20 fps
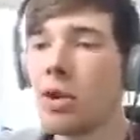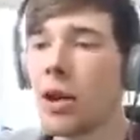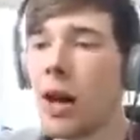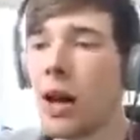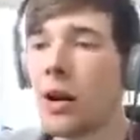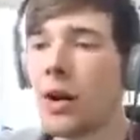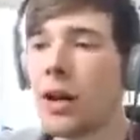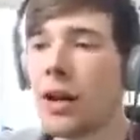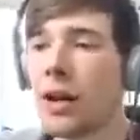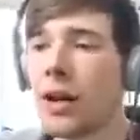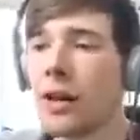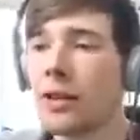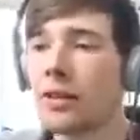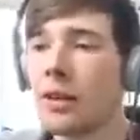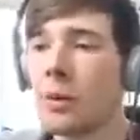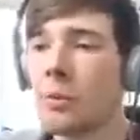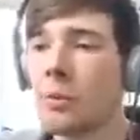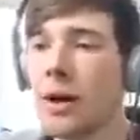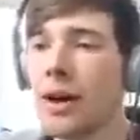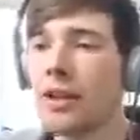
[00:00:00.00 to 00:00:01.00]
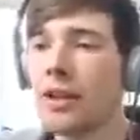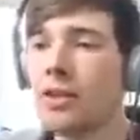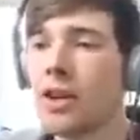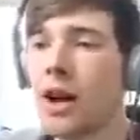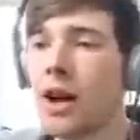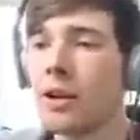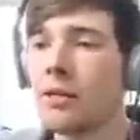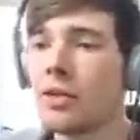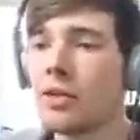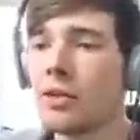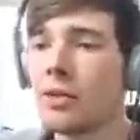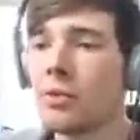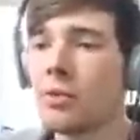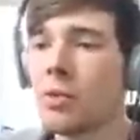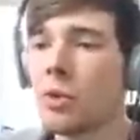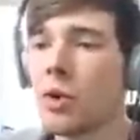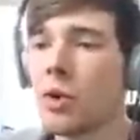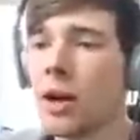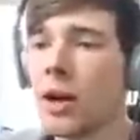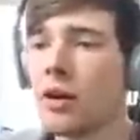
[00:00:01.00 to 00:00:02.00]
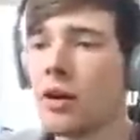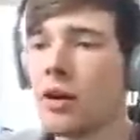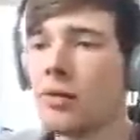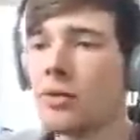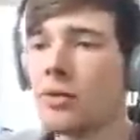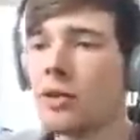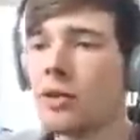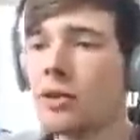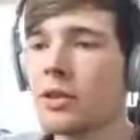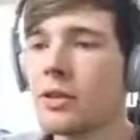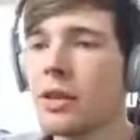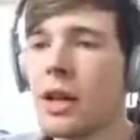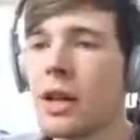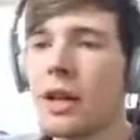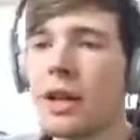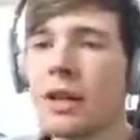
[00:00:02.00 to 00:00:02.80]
got out here somewhere he's kind of just walking off and